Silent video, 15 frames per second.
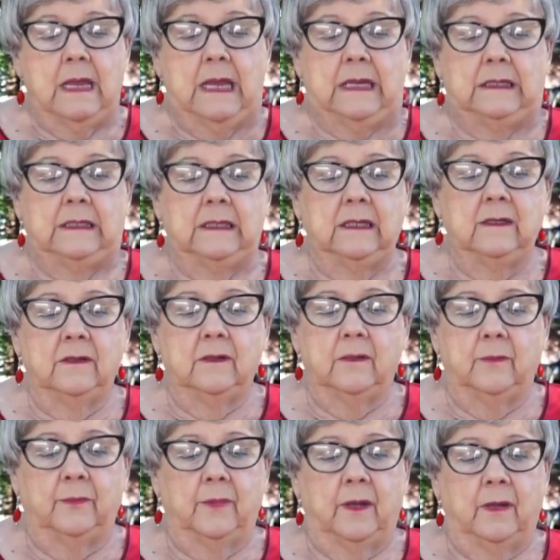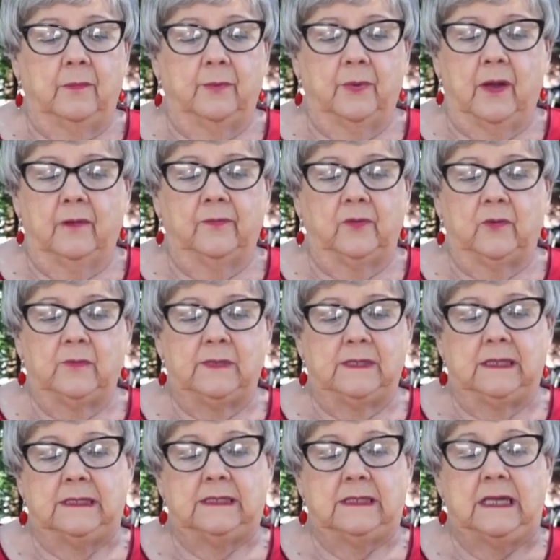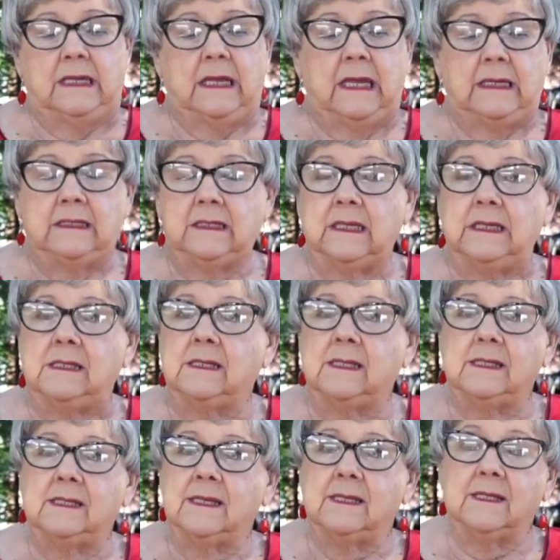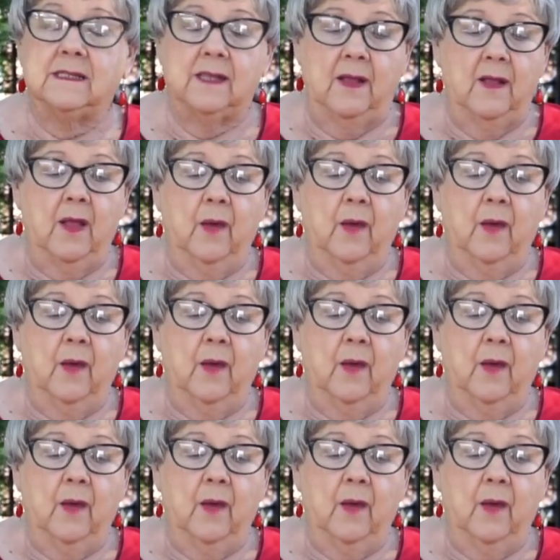And then Proverbs 16:18 says this,